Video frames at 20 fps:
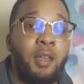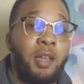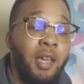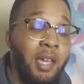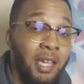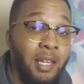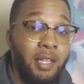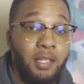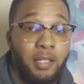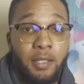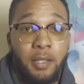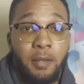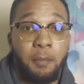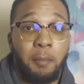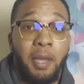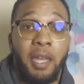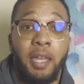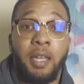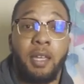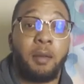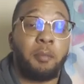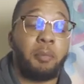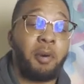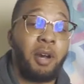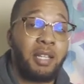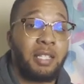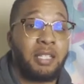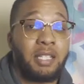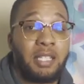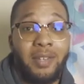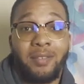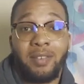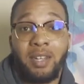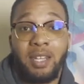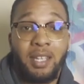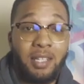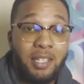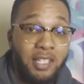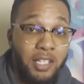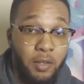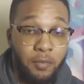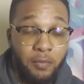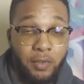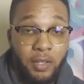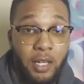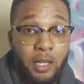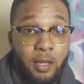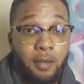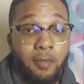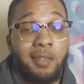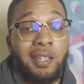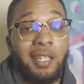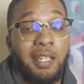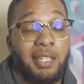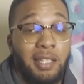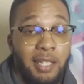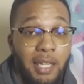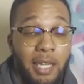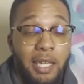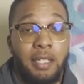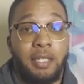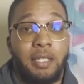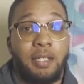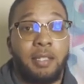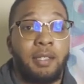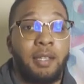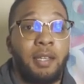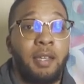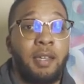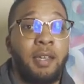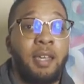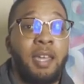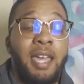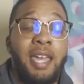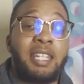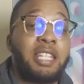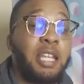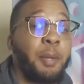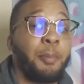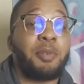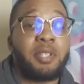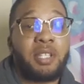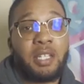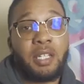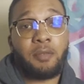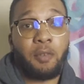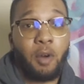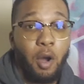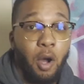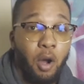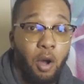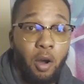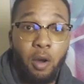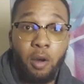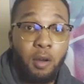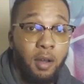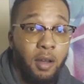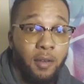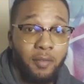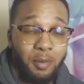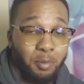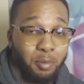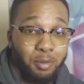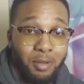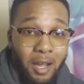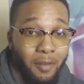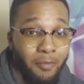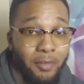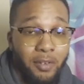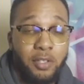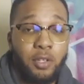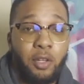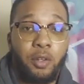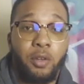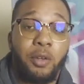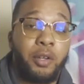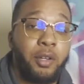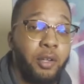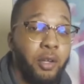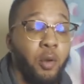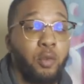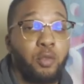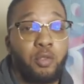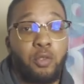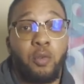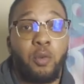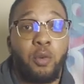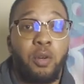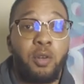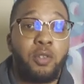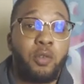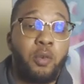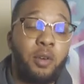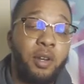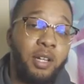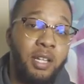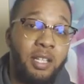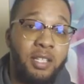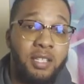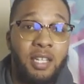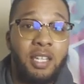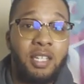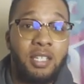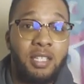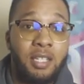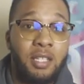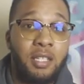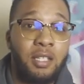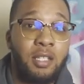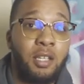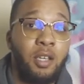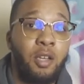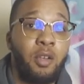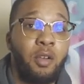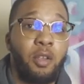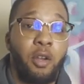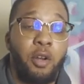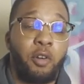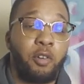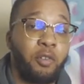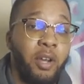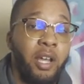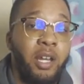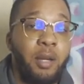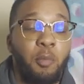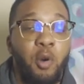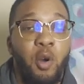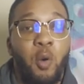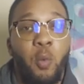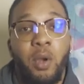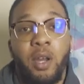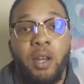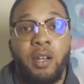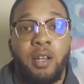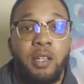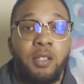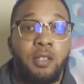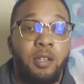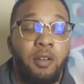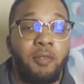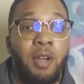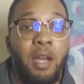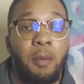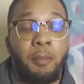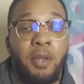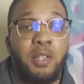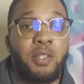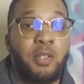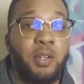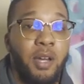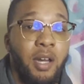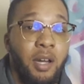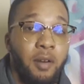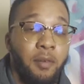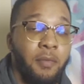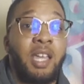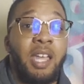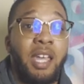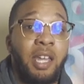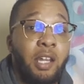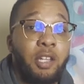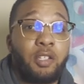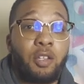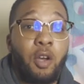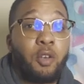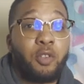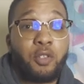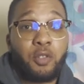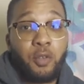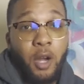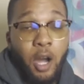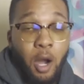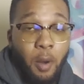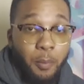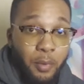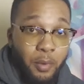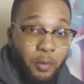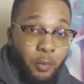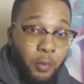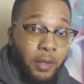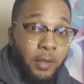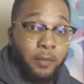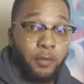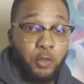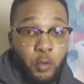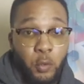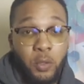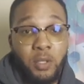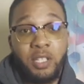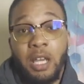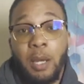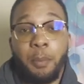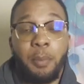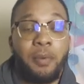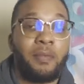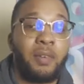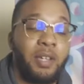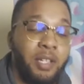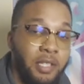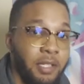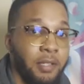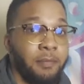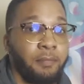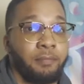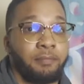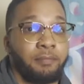Hence, make positivity and self-love contagious. And 10% of all of the profits are gonna to go towards organizations that are creating more awareness around mental health and is also helping with suicide prevention.